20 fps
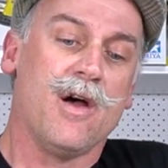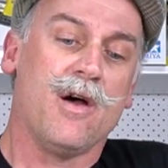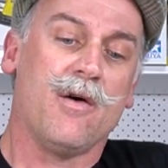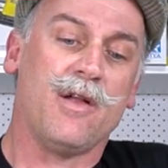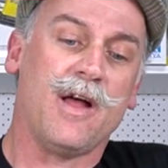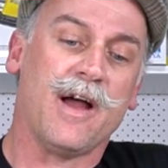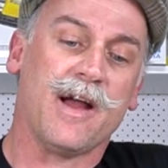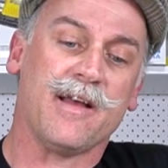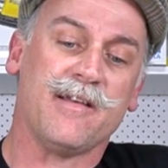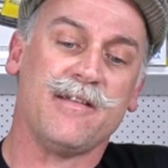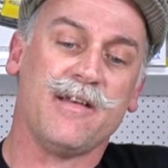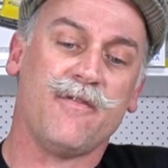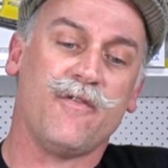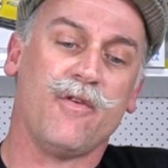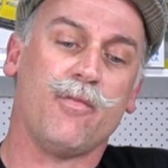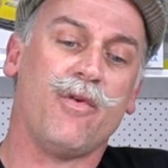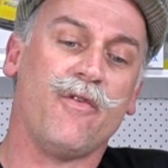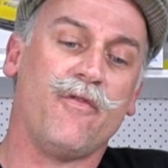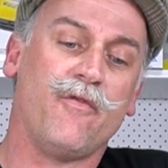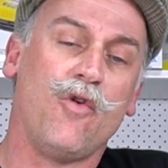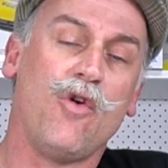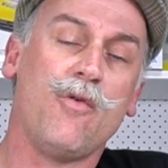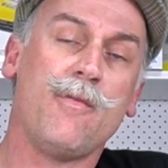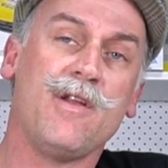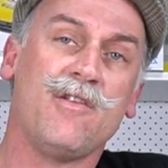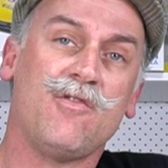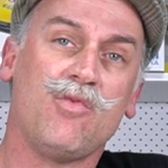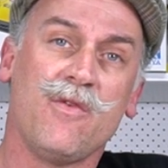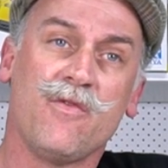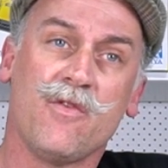like I said, for
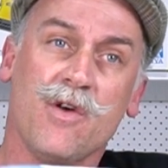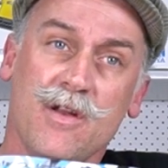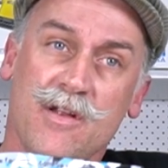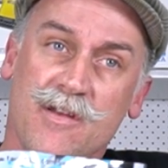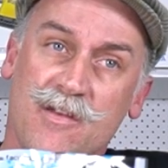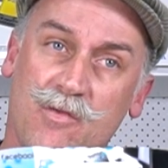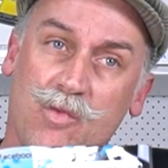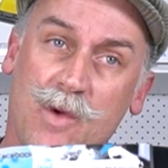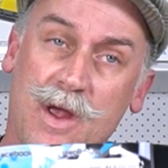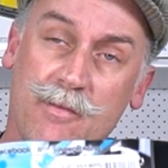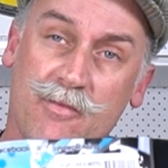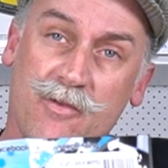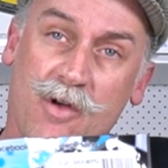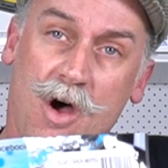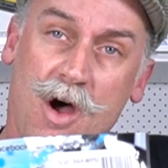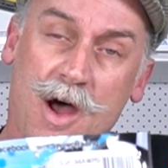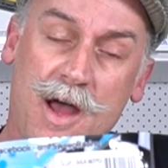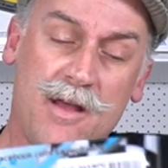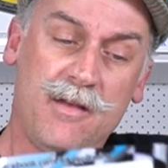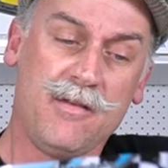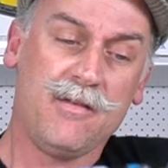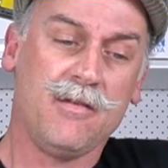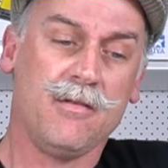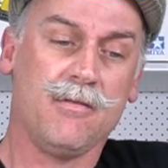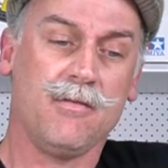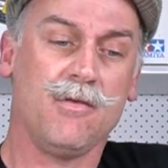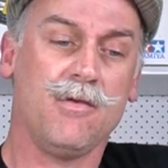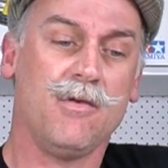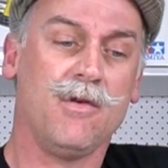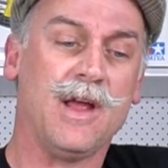performance, we've got the sweet tires
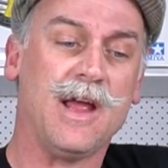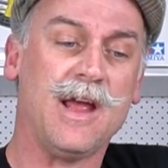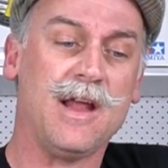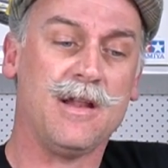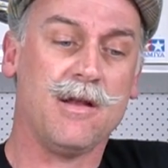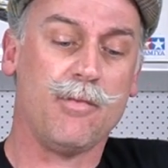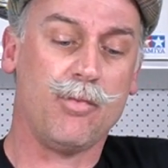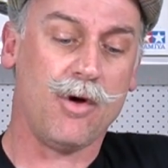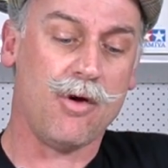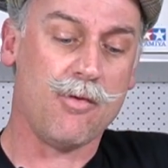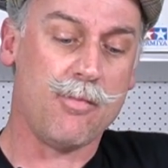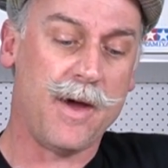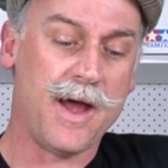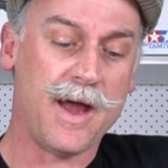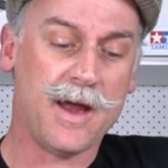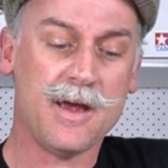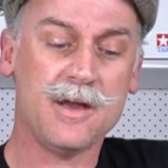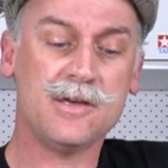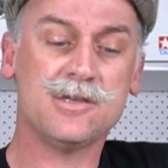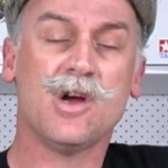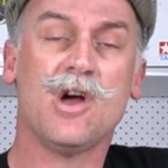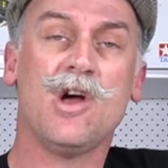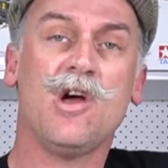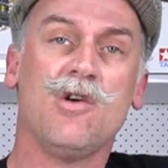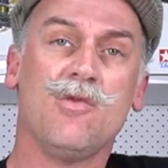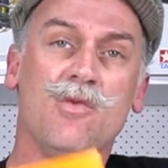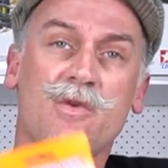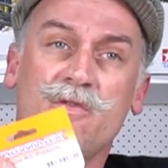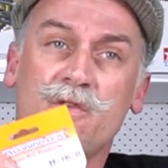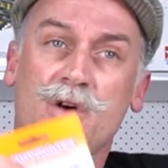in the Pro package.
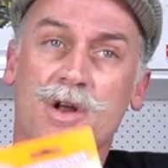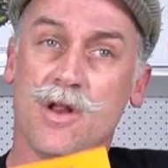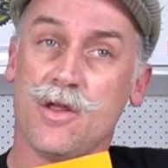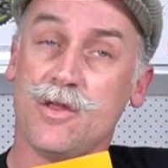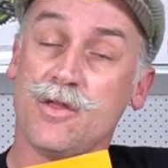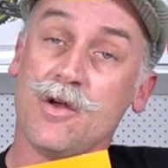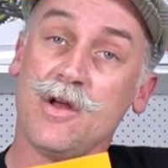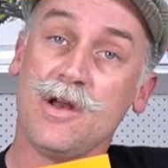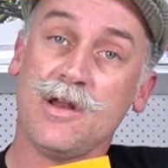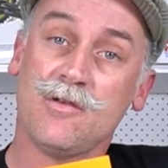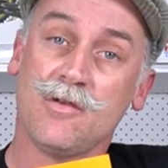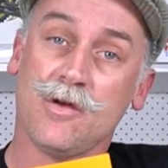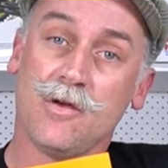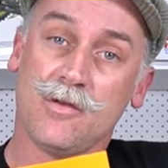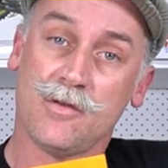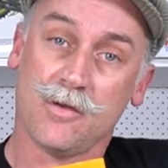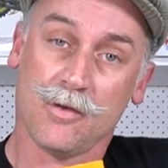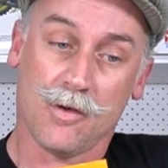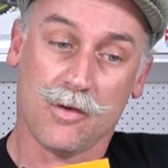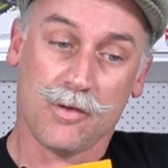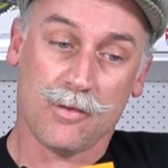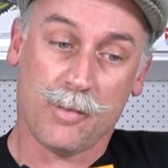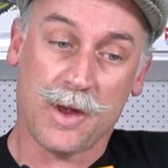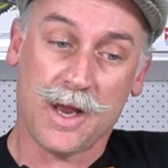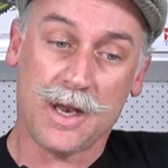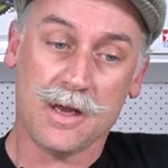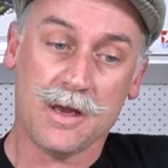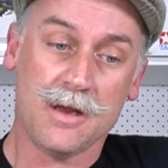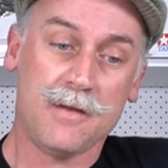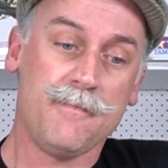We've got a 32 tooth
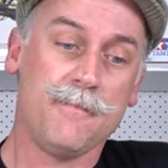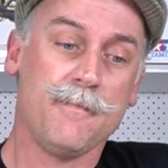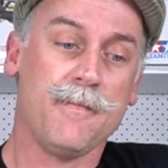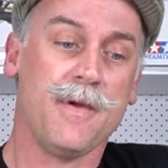pinion.